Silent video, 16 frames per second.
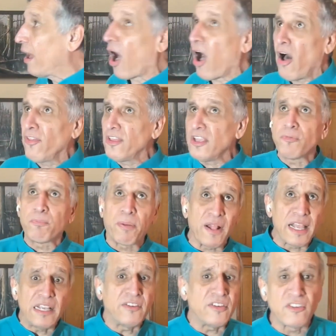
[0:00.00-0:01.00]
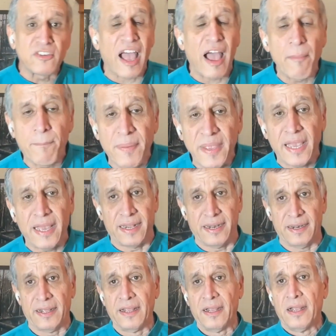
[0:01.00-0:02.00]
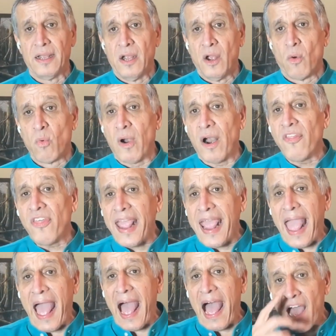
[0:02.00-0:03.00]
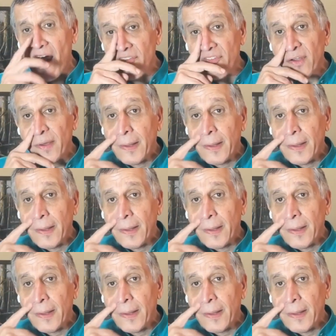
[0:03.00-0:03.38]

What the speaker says: All these places I've been where they have